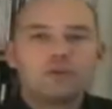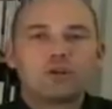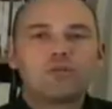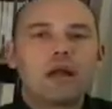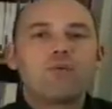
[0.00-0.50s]

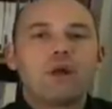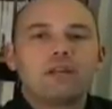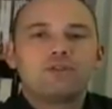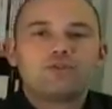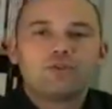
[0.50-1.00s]
So to write
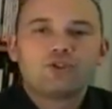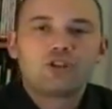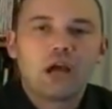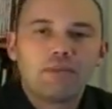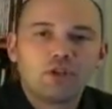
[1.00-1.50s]
weighted search
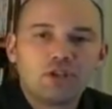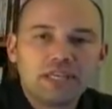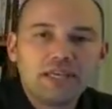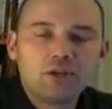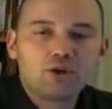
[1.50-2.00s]
time in
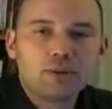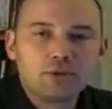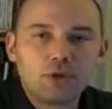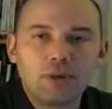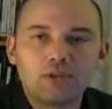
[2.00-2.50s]
T in
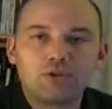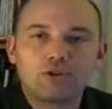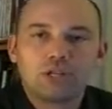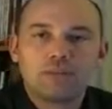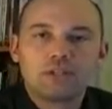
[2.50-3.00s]
terms of the weighted
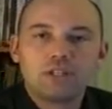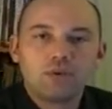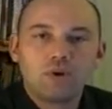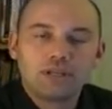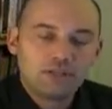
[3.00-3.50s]
search time in
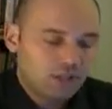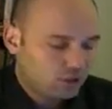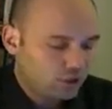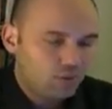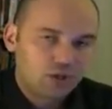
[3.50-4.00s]
T1 and
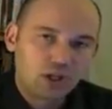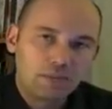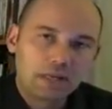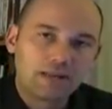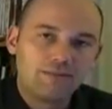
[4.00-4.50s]
T2, it's going to
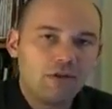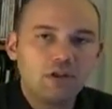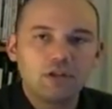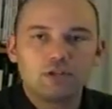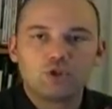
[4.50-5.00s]
be
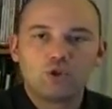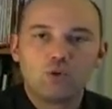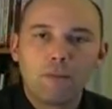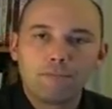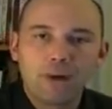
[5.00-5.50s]
convenient
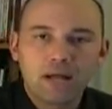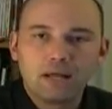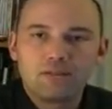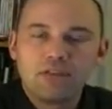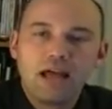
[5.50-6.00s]
to
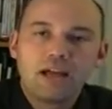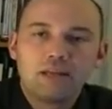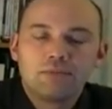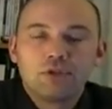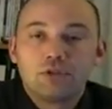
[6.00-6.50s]
bucket the
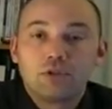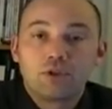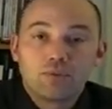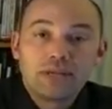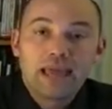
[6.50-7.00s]
items into
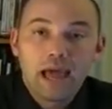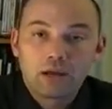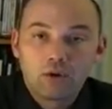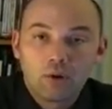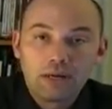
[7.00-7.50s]
three
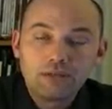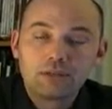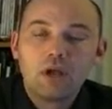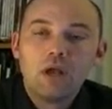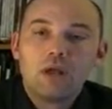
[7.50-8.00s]

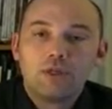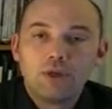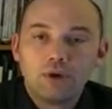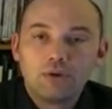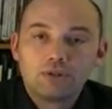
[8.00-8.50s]
categories.
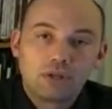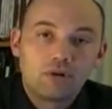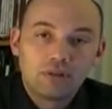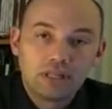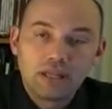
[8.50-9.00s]
Those that
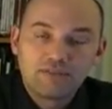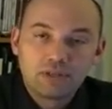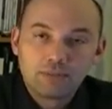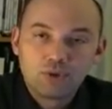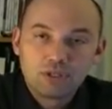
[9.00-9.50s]
are in the left
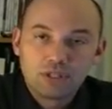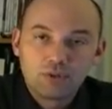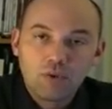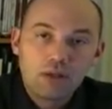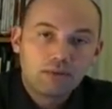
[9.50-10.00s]
subtree
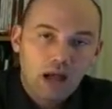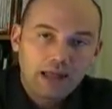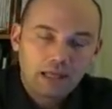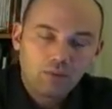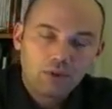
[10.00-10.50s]
T1,
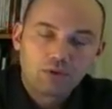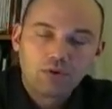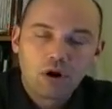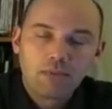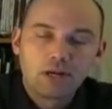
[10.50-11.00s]
i.e. 1
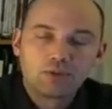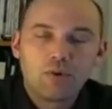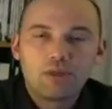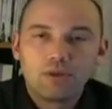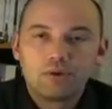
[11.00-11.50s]
through R minus
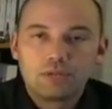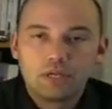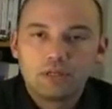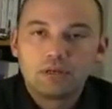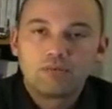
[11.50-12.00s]
1, those
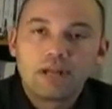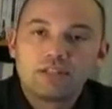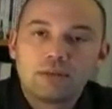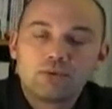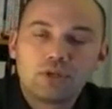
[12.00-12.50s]
in the right
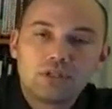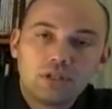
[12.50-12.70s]
subtree